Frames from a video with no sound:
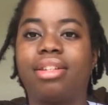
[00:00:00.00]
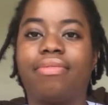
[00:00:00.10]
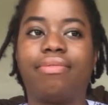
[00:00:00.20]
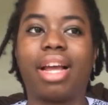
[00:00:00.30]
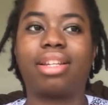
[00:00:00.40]

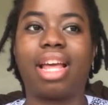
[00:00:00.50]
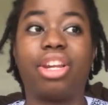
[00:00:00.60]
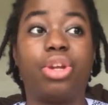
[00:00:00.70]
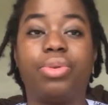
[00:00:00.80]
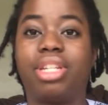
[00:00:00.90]
In fact, they
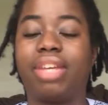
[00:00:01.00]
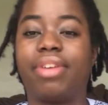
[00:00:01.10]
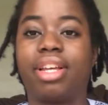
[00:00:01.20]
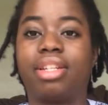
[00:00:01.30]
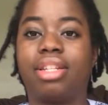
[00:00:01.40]
had no
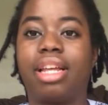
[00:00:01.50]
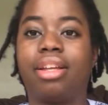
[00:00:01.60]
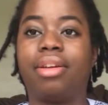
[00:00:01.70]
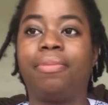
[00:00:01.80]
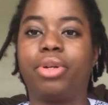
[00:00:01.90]
savings.
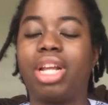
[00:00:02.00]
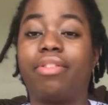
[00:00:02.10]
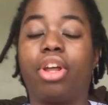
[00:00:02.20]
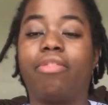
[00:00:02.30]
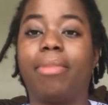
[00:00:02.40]
They don't
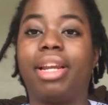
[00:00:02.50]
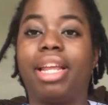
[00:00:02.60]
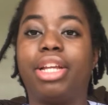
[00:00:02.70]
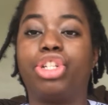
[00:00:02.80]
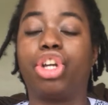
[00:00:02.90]
have a lot of
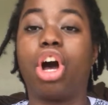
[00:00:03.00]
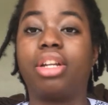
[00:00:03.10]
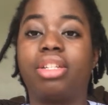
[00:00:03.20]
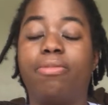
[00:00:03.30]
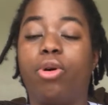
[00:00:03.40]
money. She
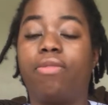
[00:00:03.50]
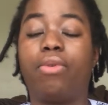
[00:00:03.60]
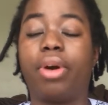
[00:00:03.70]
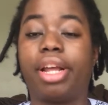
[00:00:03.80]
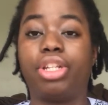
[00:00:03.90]
can't support
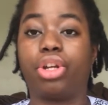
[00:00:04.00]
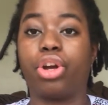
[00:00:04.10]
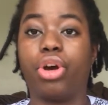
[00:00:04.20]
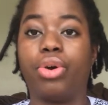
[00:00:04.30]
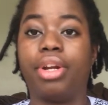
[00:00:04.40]
4 kids on
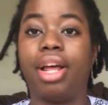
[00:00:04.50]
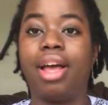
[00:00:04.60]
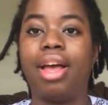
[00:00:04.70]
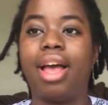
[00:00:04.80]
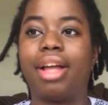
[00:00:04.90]
her own.
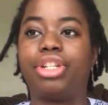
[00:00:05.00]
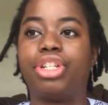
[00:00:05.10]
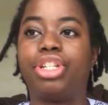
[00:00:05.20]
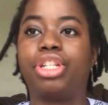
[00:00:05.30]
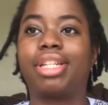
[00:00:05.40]
And
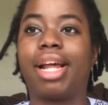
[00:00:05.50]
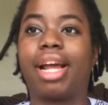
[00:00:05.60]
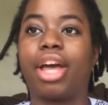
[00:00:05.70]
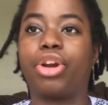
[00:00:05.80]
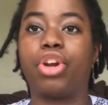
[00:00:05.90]
she's just
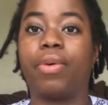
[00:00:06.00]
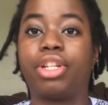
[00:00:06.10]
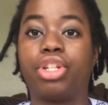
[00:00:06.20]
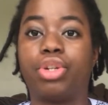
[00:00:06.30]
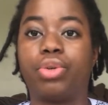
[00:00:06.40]
like, I don't know what
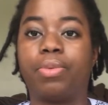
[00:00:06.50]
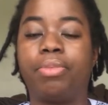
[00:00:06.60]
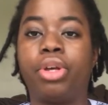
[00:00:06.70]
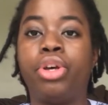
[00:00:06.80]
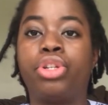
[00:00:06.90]
to do.
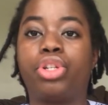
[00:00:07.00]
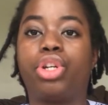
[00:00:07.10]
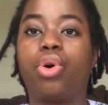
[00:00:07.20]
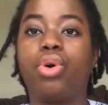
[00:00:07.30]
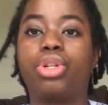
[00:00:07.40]
So she
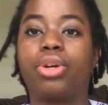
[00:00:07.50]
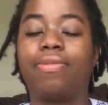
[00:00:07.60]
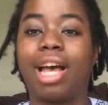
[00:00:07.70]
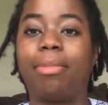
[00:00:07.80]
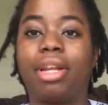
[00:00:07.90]
calls her
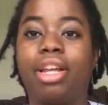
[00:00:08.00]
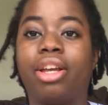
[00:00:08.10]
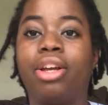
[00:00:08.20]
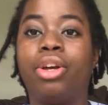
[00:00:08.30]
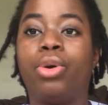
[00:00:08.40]

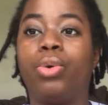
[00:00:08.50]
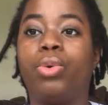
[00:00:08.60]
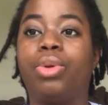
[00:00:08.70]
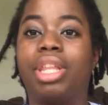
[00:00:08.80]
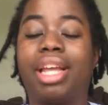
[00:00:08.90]
family,
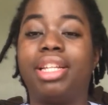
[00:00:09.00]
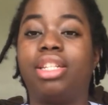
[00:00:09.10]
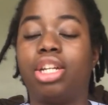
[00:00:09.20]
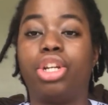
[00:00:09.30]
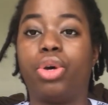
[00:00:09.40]
who the kids
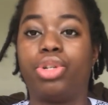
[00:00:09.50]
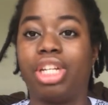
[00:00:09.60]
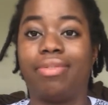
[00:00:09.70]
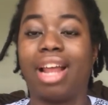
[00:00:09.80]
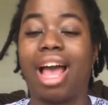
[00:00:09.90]
didn't know she
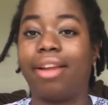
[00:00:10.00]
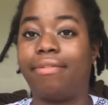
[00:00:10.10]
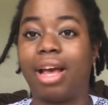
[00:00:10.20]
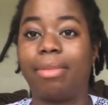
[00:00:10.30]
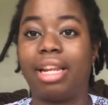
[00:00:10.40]
even had
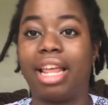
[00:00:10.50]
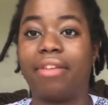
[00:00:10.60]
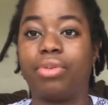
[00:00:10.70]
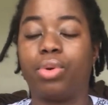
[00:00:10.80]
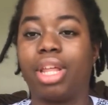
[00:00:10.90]
family
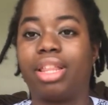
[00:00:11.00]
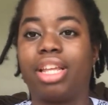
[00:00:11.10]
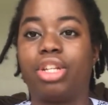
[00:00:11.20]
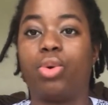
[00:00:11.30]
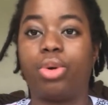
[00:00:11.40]
left or that
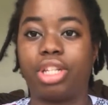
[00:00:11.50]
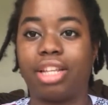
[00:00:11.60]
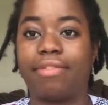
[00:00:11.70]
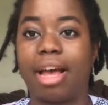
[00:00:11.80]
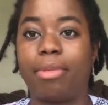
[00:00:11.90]
they talked to
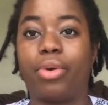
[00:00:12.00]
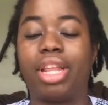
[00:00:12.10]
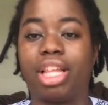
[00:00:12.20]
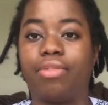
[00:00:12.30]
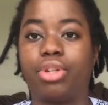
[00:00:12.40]
their family or
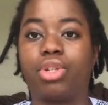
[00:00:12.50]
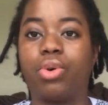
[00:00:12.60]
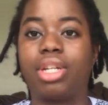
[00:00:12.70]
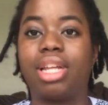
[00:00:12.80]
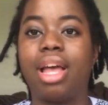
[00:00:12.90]
anything of the
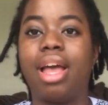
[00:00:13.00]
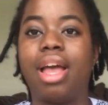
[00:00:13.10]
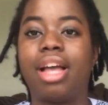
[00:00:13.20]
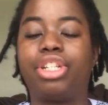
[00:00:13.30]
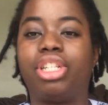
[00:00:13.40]
sort.
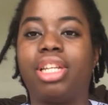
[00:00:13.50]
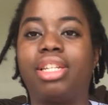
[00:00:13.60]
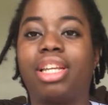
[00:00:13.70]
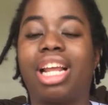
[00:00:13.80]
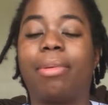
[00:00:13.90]
And she says,
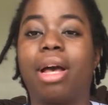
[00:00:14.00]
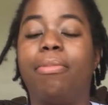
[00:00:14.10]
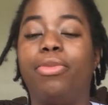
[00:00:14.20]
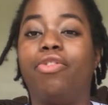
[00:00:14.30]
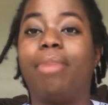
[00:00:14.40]
can I
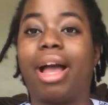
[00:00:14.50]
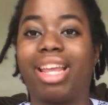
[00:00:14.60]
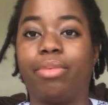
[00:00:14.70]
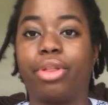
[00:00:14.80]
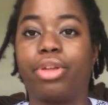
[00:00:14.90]
come move back
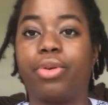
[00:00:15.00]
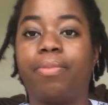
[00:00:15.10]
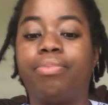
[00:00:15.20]
in with you?